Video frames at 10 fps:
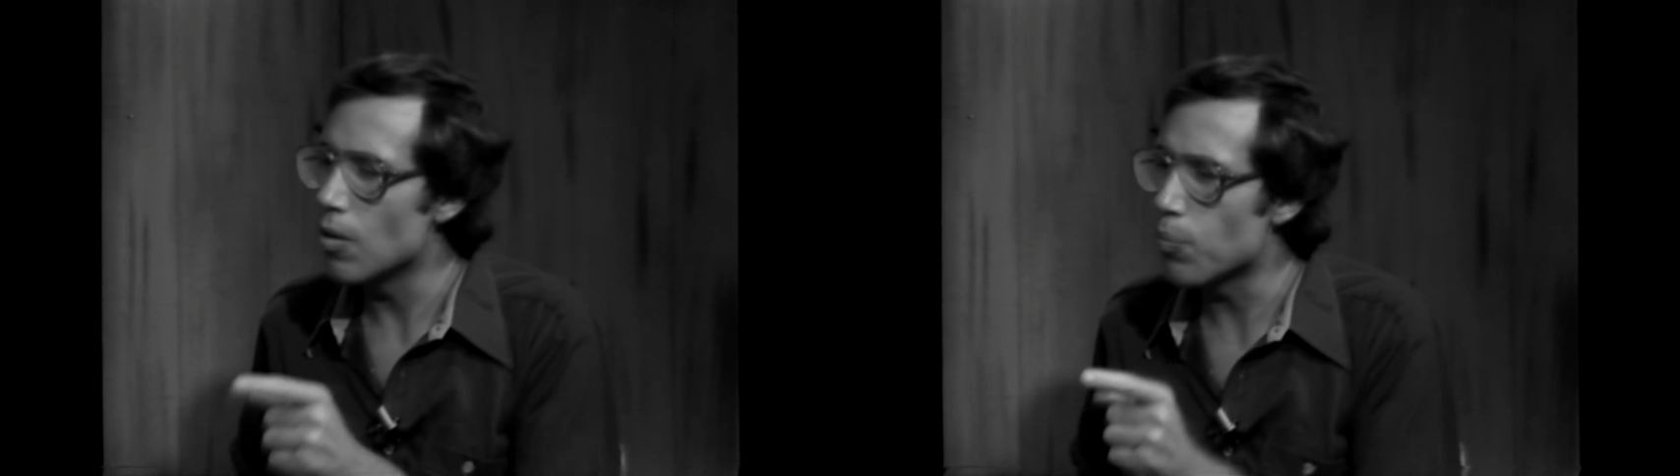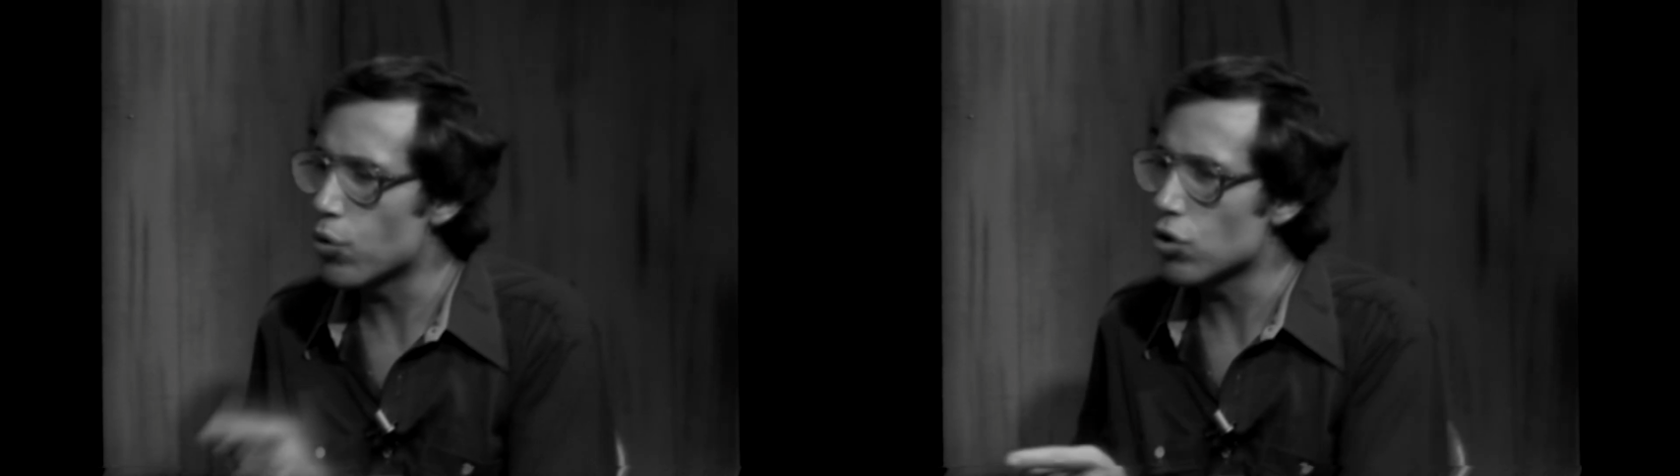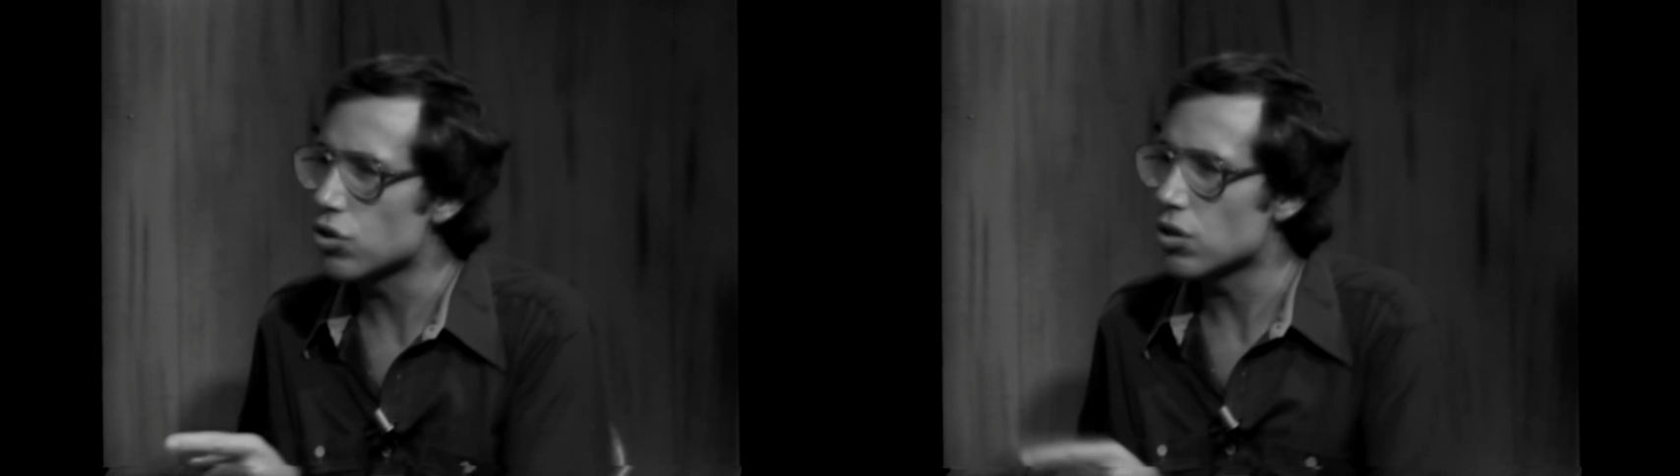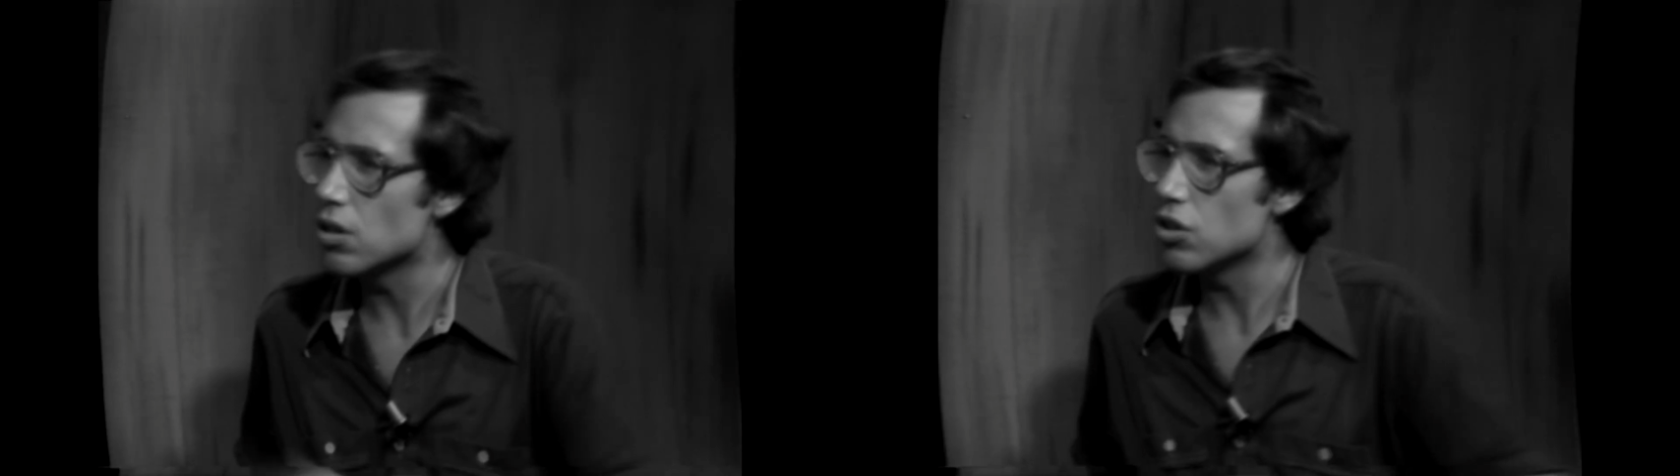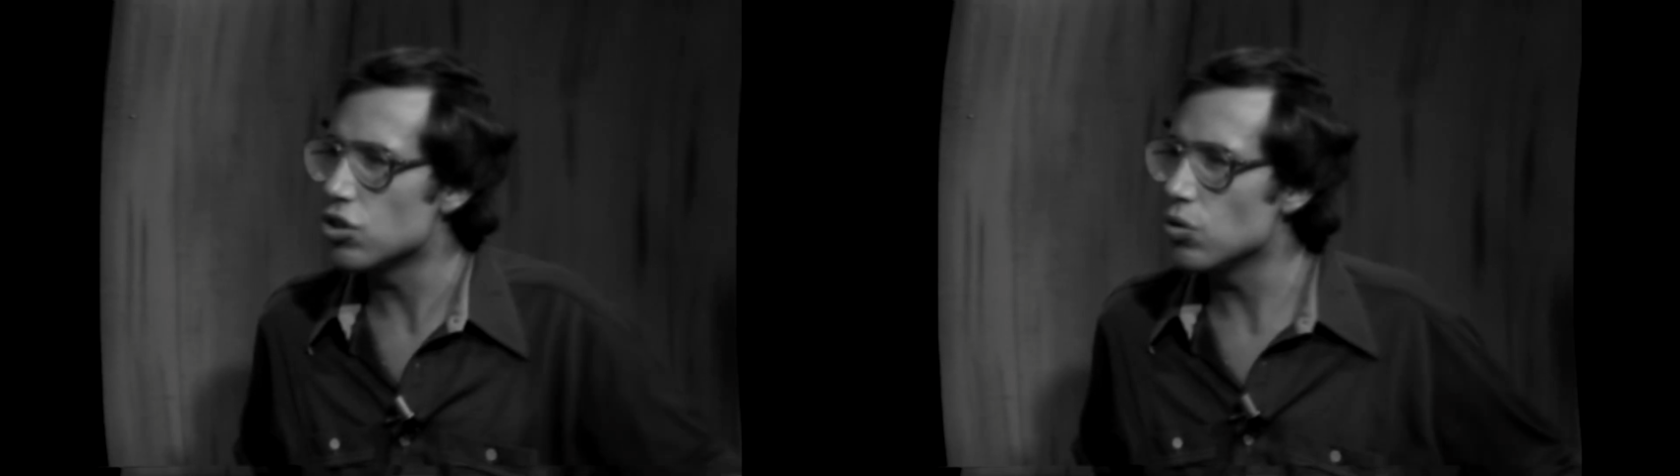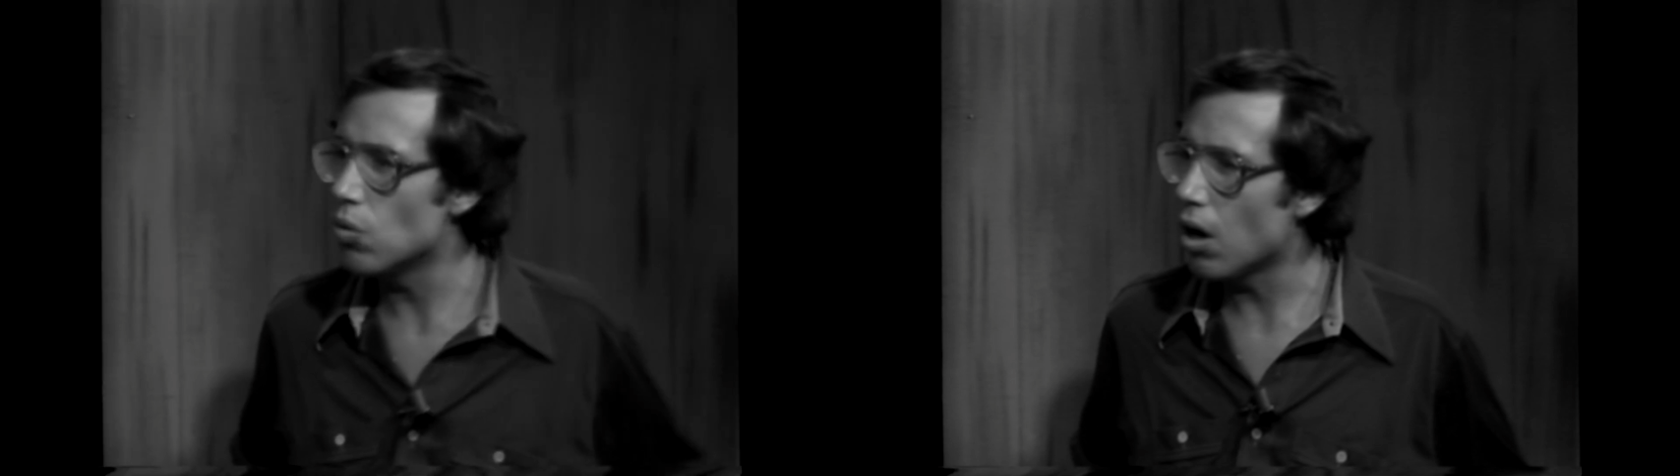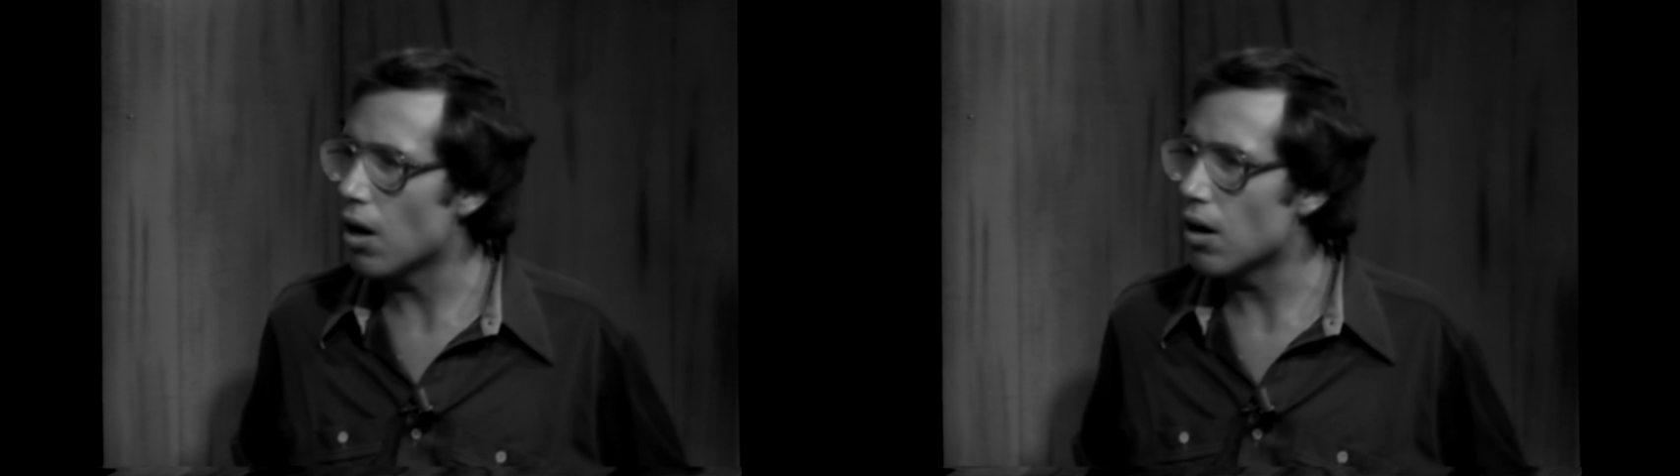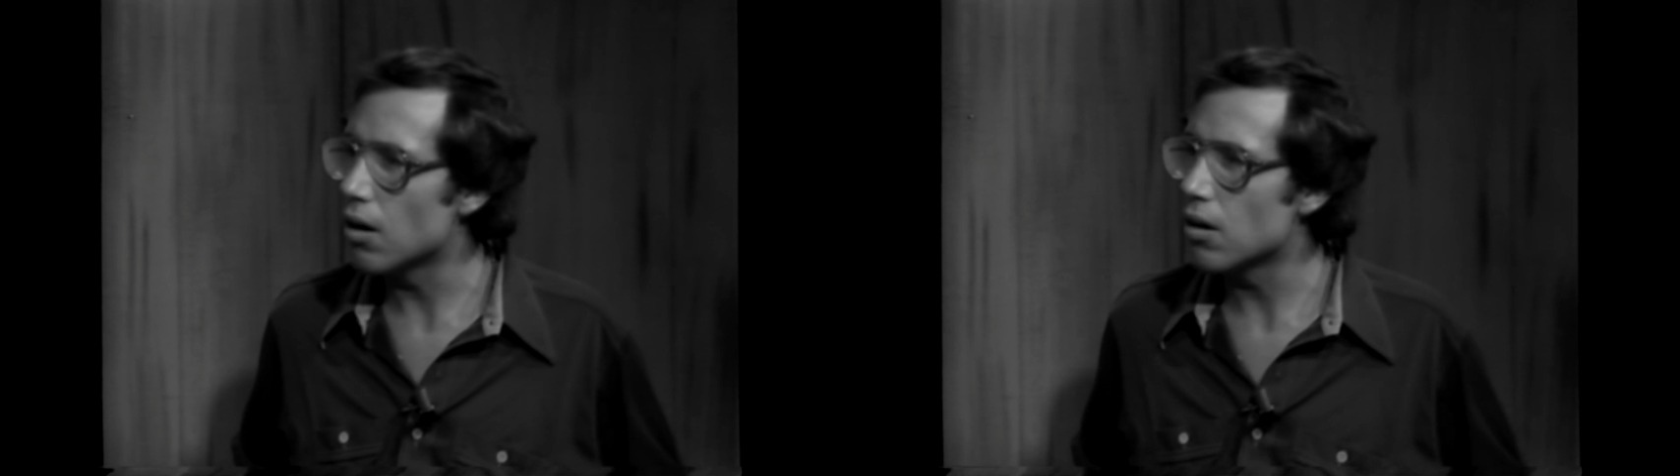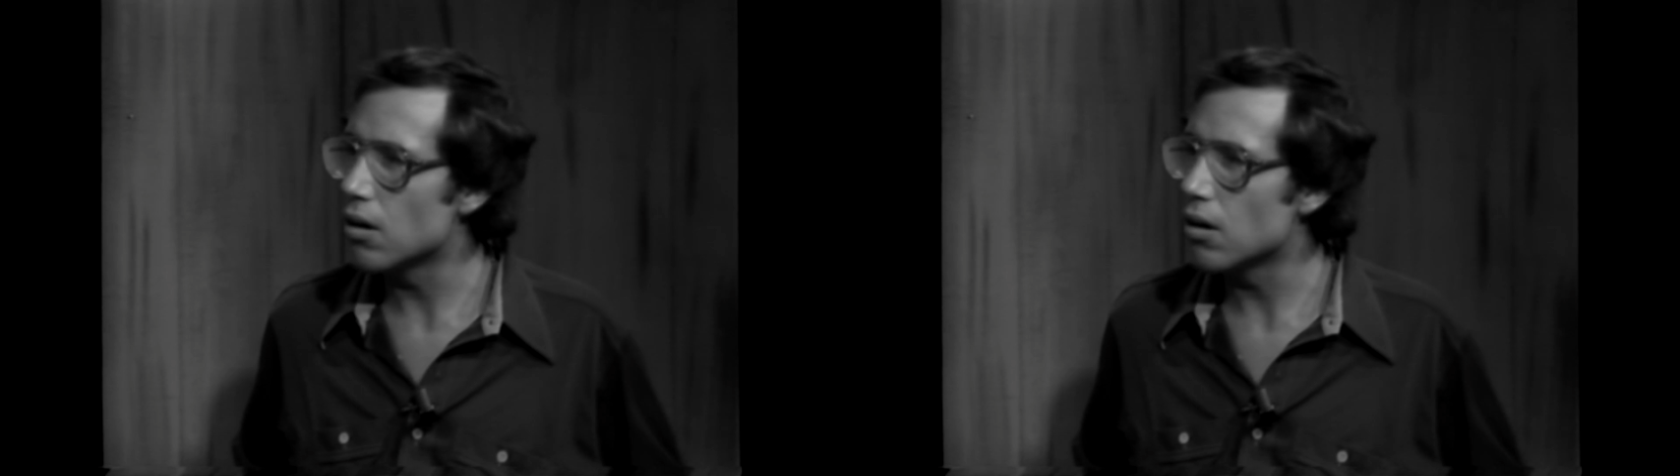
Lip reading: person that you are.